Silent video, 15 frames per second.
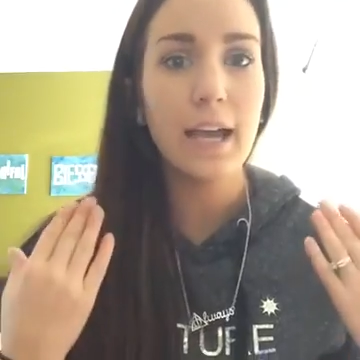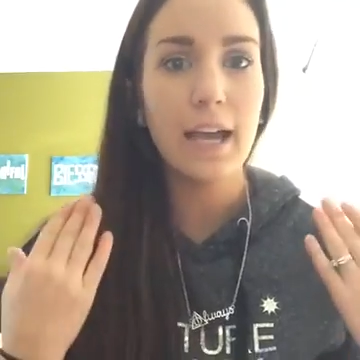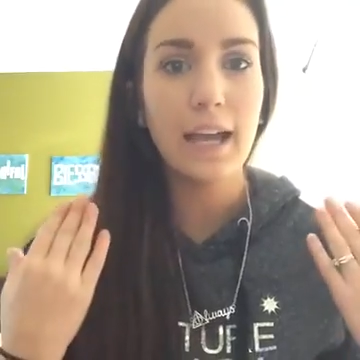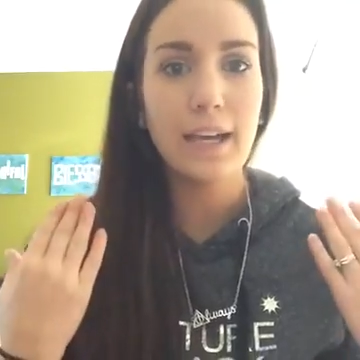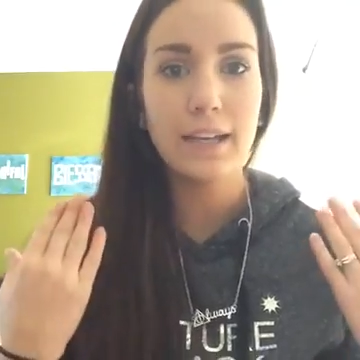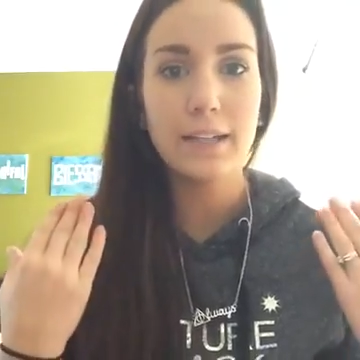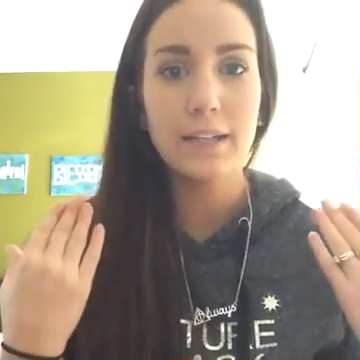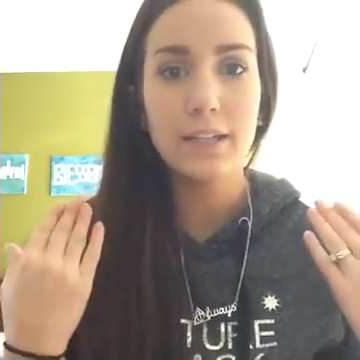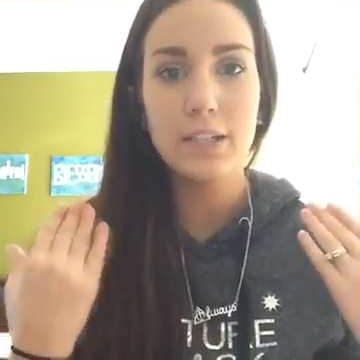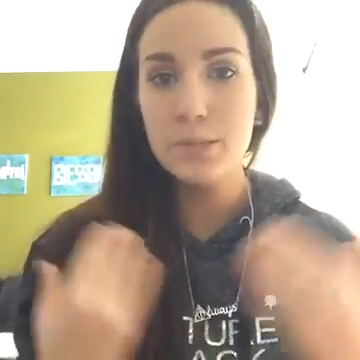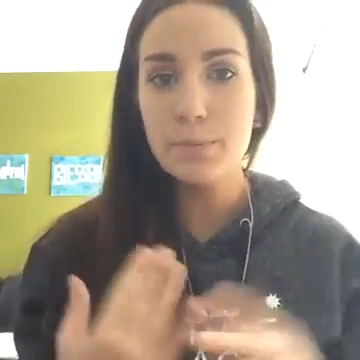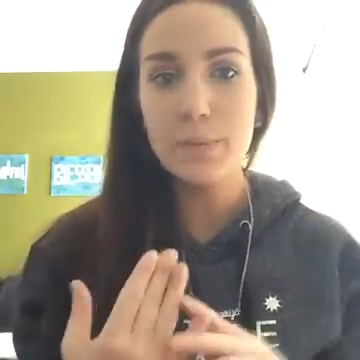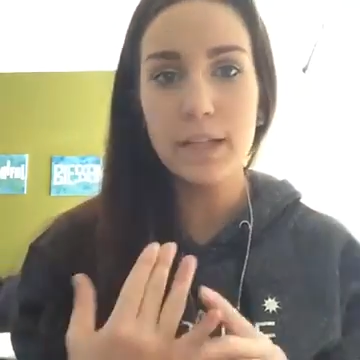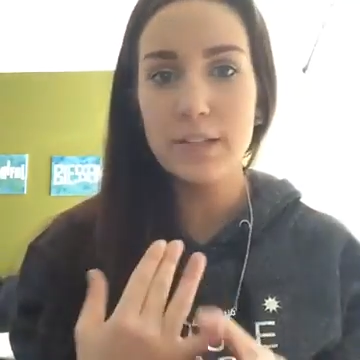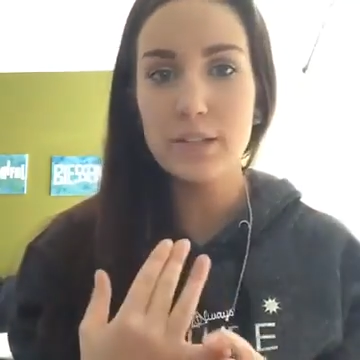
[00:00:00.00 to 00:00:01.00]
And just
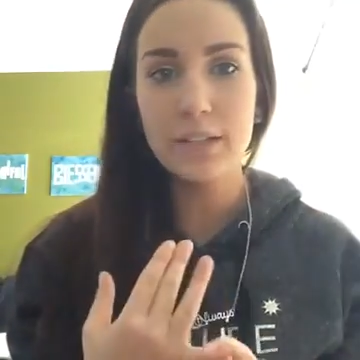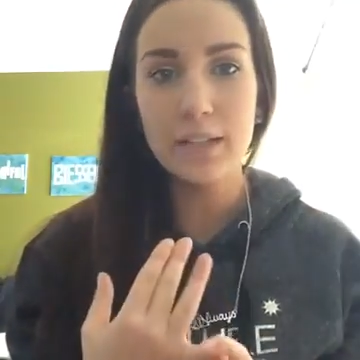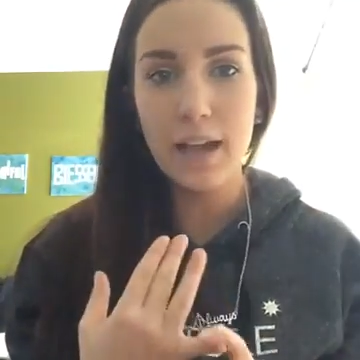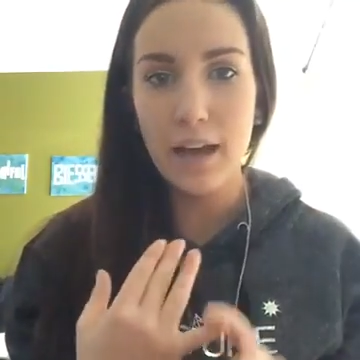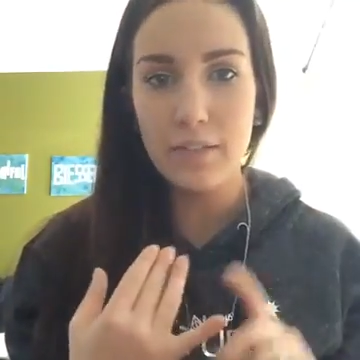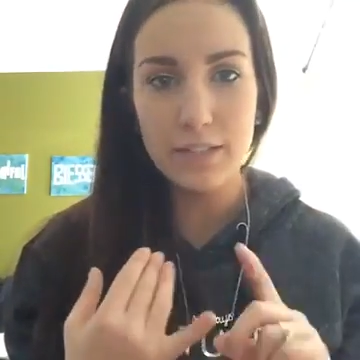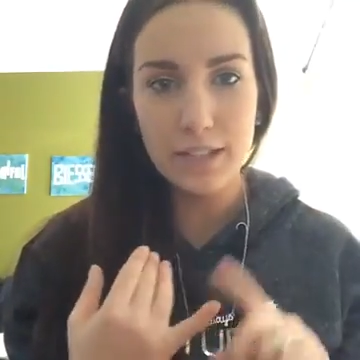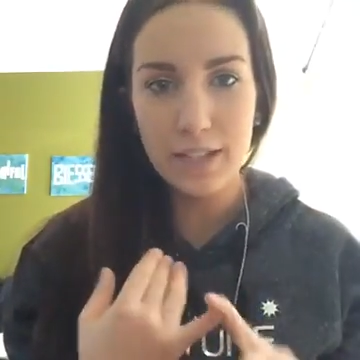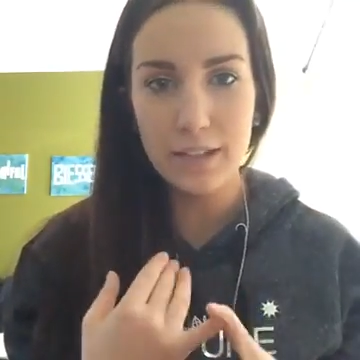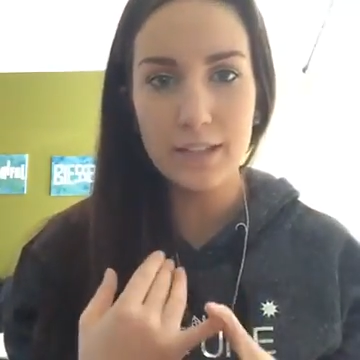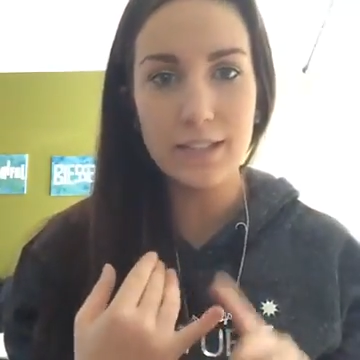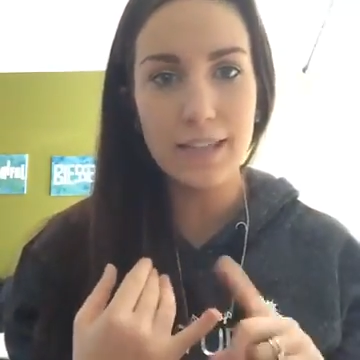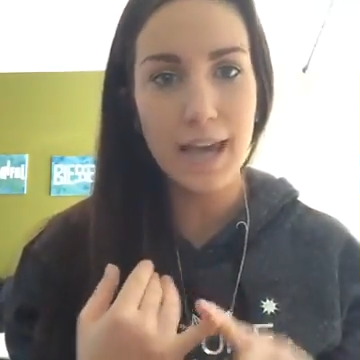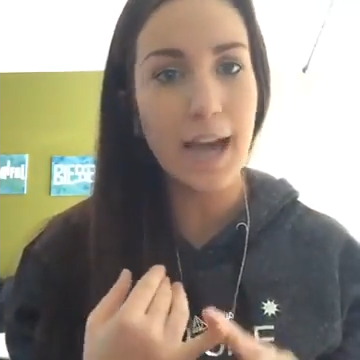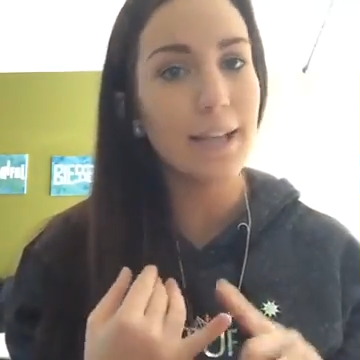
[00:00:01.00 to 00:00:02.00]
because you didn't have sales
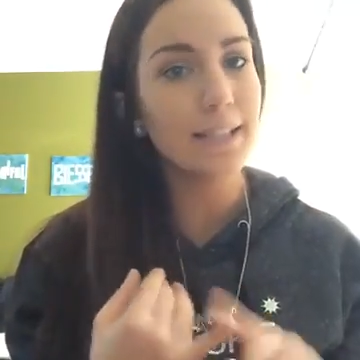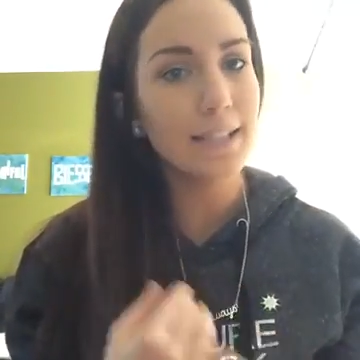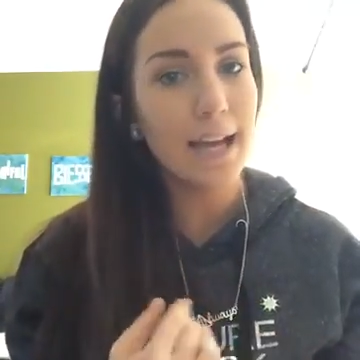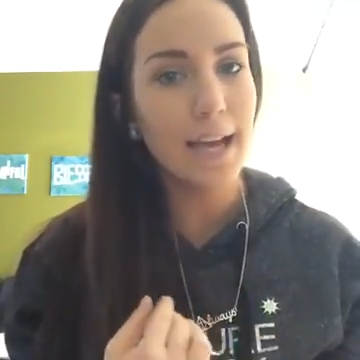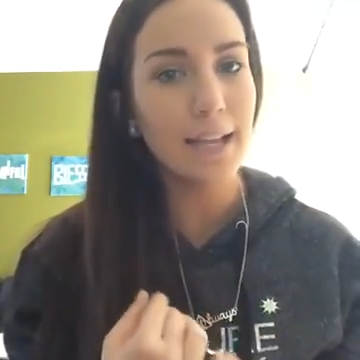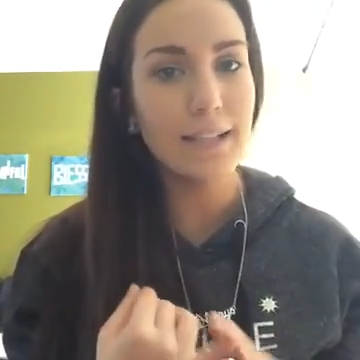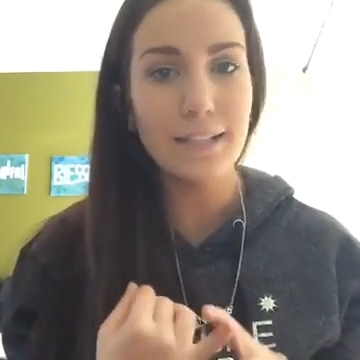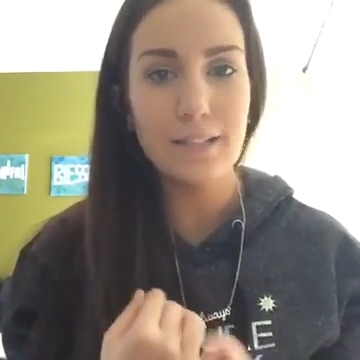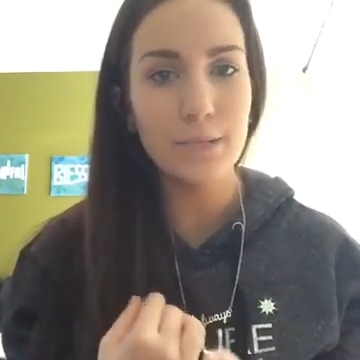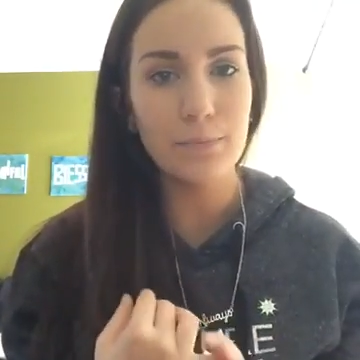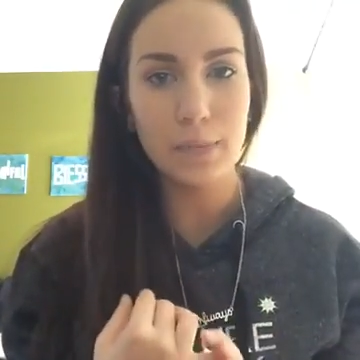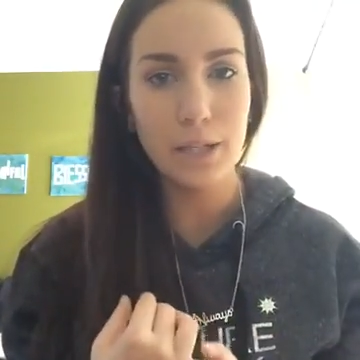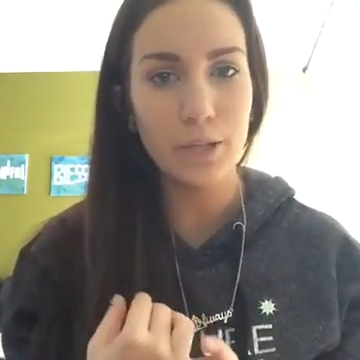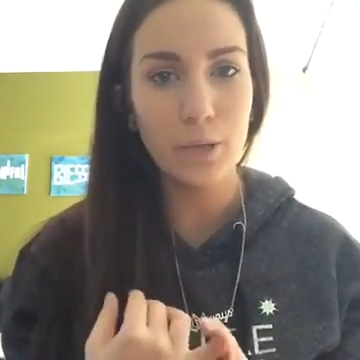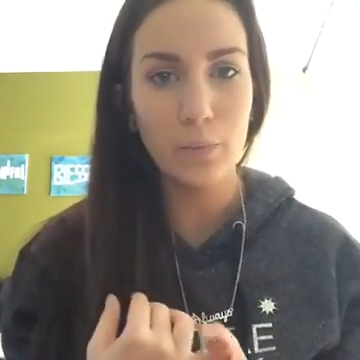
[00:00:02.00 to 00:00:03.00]
that day doesn't
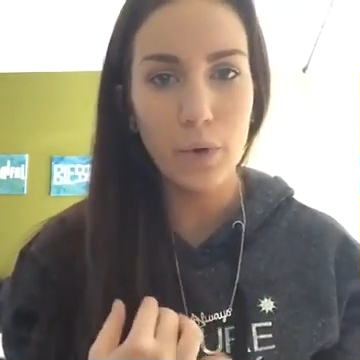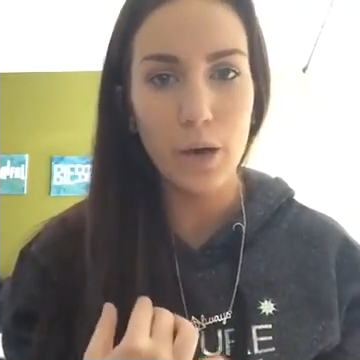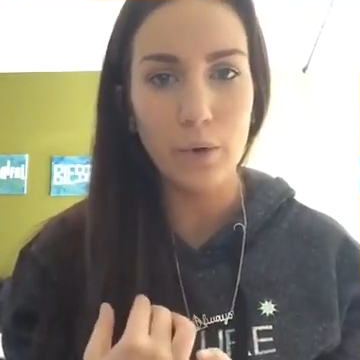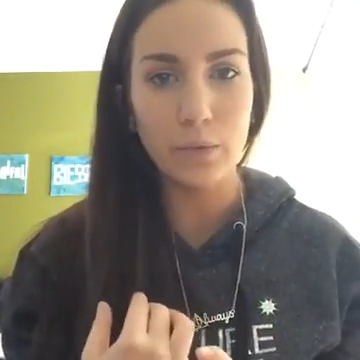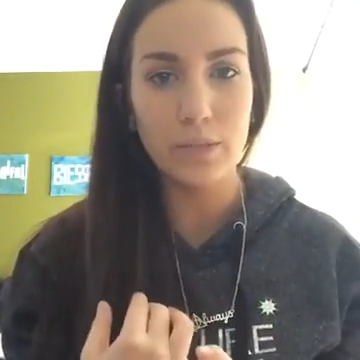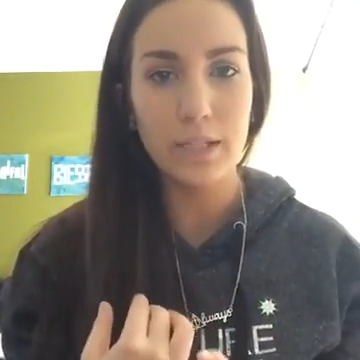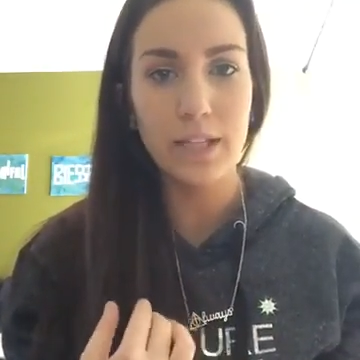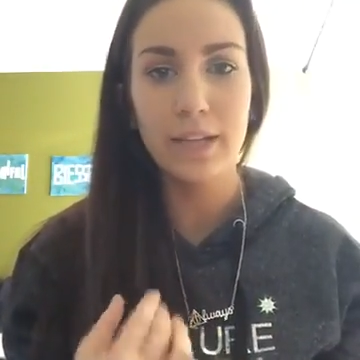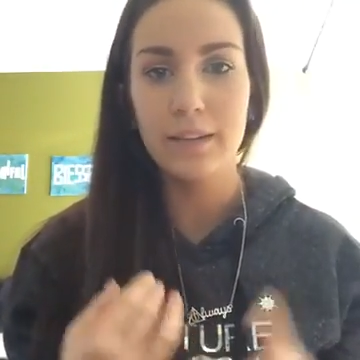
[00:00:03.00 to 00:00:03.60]
mean you won't.